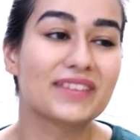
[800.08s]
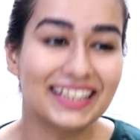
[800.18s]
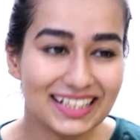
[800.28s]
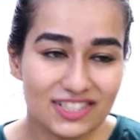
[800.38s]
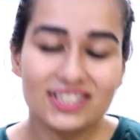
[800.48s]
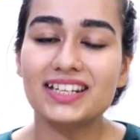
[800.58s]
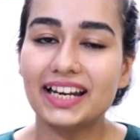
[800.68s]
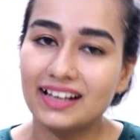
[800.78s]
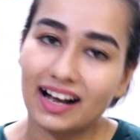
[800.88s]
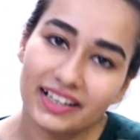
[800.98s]
Let's just
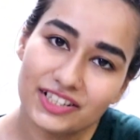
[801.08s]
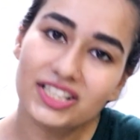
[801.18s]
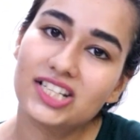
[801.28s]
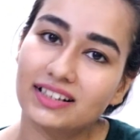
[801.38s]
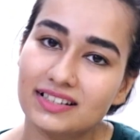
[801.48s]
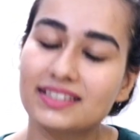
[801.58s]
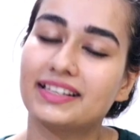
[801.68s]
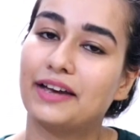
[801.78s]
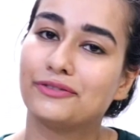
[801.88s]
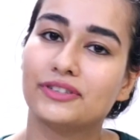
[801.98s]
encourage each other's
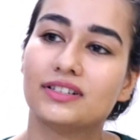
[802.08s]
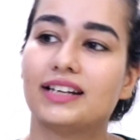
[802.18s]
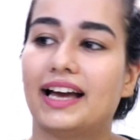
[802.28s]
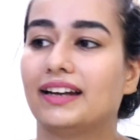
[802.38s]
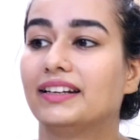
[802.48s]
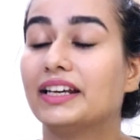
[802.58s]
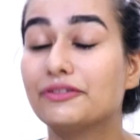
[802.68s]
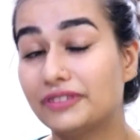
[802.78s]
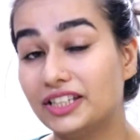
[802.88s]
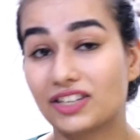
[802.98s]
effort and
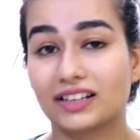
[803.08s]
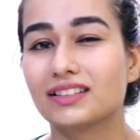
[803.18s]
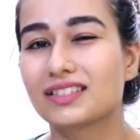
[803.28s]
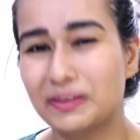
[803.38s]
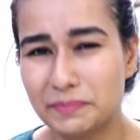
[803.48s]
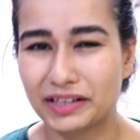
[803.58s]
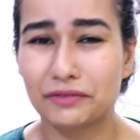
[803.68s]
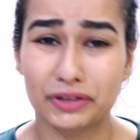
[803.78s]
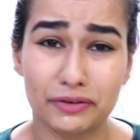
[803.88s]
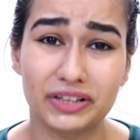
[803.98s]
give each other some
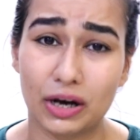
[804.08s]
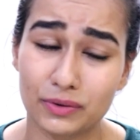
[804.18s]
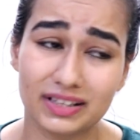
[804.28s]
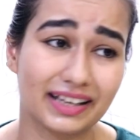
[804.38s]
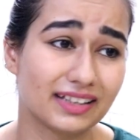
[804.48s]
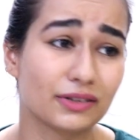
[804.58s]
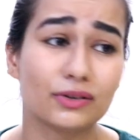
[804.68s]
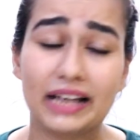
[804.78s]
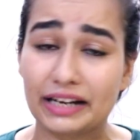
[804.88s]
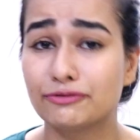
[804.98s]
benefit of doubt, like,
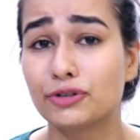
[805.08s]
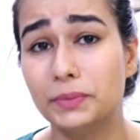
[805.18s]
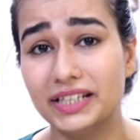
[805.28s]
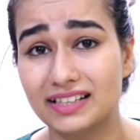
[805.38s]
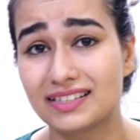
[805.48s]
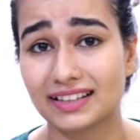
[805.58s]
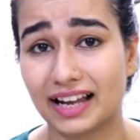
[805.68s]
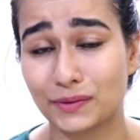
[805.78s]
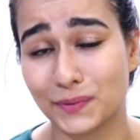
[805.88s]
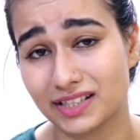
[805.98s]
life would be easier
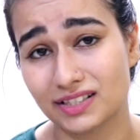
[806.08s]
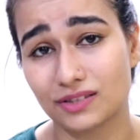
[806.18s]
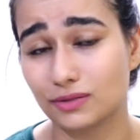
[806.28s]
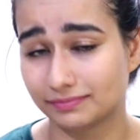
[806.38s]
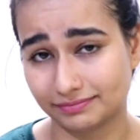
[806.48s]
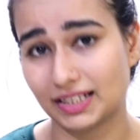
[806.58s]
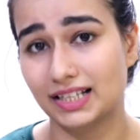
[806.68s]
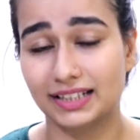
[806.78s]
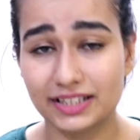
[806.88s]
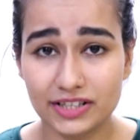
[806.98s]
that way. So
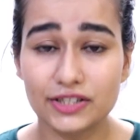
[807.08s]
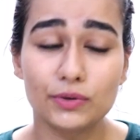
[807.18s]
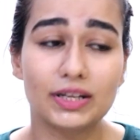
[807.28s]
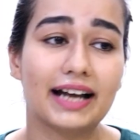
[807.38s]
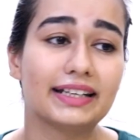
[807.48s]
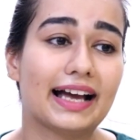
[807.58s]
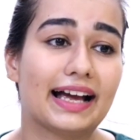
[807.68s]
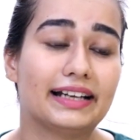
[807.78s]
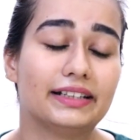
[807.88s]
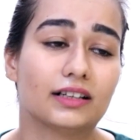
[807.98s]
let's just do that.
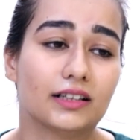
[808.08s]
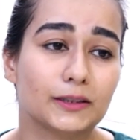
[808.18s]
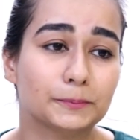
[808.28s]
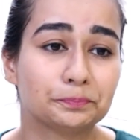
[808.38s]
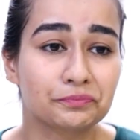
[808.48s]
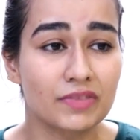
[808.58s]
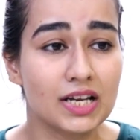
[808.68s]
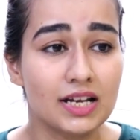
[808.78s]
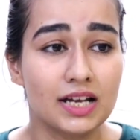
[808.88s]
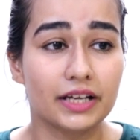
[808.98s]
And
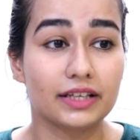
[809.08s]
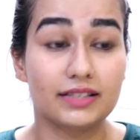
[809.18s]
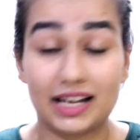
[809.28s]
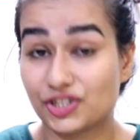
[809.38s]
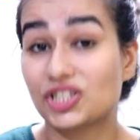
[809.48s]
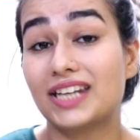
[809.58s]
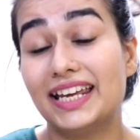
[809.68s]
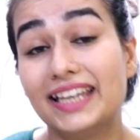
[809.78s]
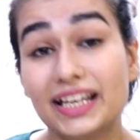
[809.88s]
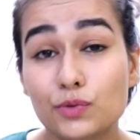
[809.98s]
yeah, just
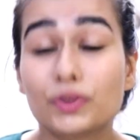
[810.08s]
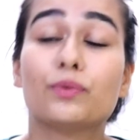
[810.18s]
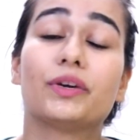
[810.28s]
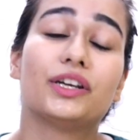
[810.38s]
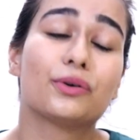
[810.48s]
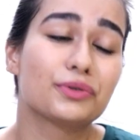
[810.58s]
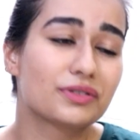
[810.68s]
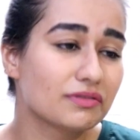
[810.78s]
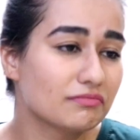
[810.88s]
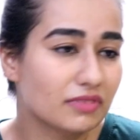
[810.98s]
engage with the
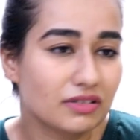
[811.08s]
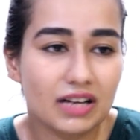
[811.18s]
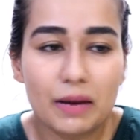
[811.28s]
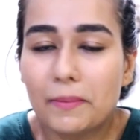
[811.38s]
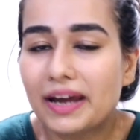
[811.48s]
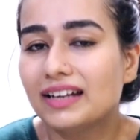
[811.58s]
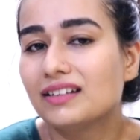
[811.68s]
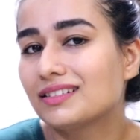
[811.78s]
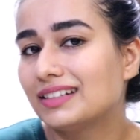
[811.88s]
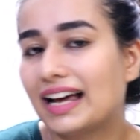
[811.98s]
videos,
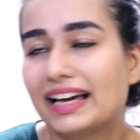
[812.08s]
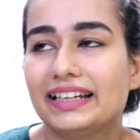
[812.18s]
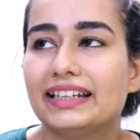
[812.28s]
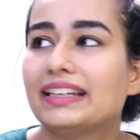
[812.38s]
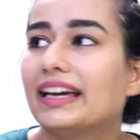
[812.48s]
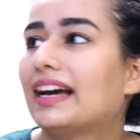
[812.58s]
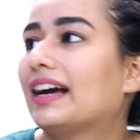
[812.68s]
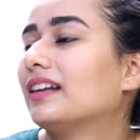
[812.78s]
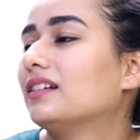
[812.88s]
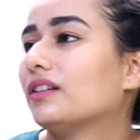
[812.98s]
comment, like,
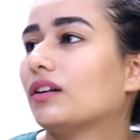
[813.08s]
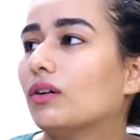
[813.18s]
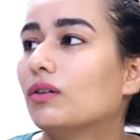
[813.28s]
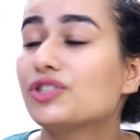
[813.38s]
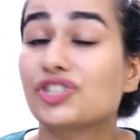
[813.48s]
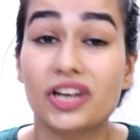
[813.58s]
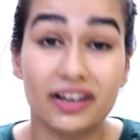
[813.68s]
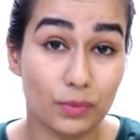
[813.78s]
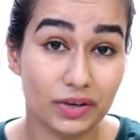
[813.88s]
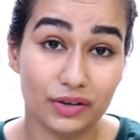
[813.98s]
and
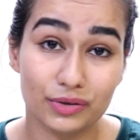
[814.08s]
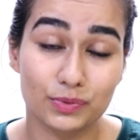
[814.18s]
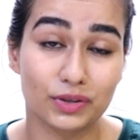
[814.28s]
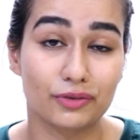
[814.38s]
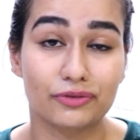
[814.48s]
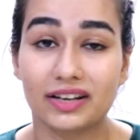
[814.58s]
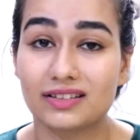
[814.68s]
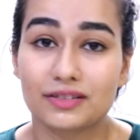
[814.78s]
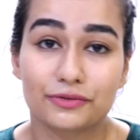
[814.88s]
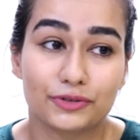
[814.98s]
share videos with your
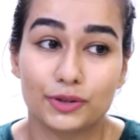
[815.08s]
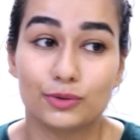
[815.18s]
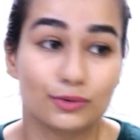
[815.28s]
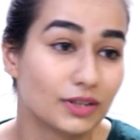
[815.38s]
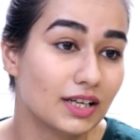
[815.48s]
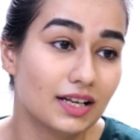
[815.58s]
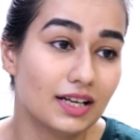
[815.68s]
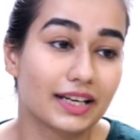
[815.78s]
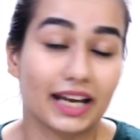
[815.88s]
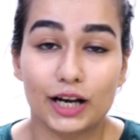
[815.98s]
friends if you
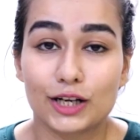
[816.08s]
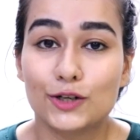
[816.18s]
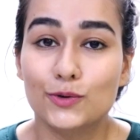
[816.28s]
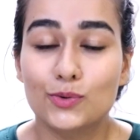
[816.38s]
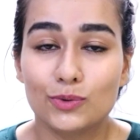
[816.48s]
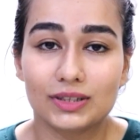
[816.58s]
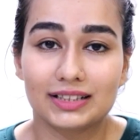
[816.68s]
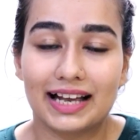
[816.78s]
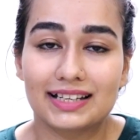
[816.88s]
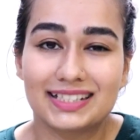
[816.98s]
can do
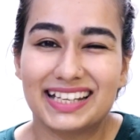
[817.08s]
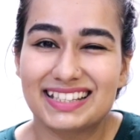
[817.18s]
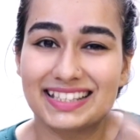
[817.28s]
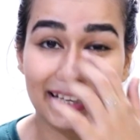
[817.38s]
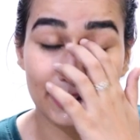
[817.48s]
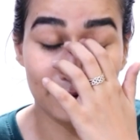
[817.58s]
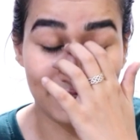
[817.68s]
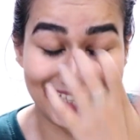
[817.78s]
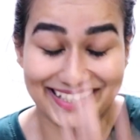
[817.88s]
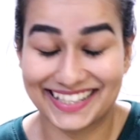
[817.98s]
that 10 second of
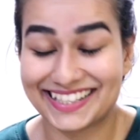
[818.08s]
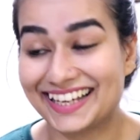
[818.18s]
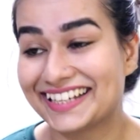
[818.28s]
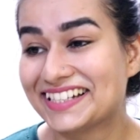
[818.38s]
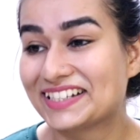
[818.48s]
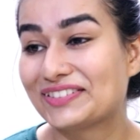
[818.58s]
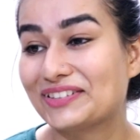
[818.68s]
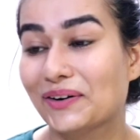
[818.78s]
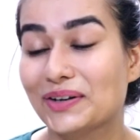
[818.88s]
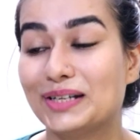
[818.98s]
exercise if
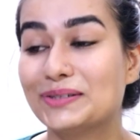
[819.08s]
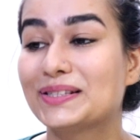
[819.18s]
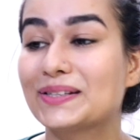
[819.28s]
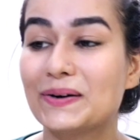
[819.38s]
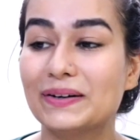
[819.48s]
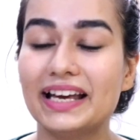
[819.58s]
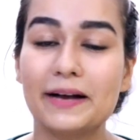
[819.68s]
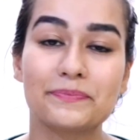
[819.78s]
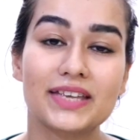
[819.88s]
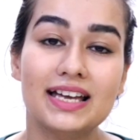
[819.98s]
you want to. So
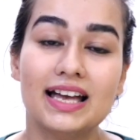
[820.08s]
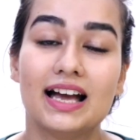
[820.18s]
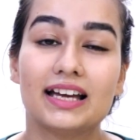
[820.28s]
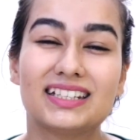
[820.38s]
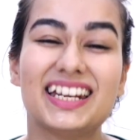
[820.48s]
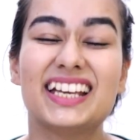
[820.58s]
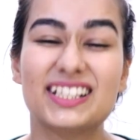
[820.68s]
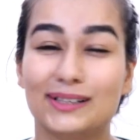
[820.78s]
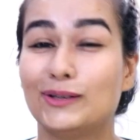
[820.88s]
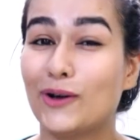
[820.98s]
yeah, it
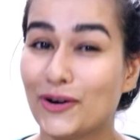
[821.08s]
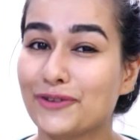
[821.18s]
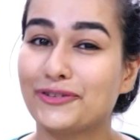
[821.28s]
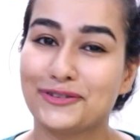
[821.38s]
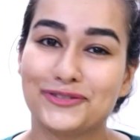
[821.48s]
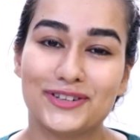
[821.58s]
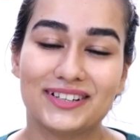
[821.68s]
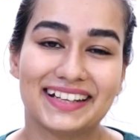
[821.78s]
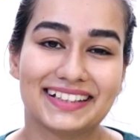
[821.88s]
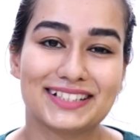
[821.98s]
takes a lot of
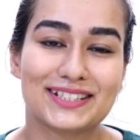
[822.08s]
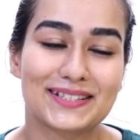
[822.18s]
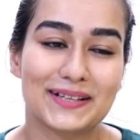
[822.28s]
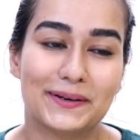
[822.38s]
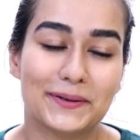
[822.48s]
effort, and it's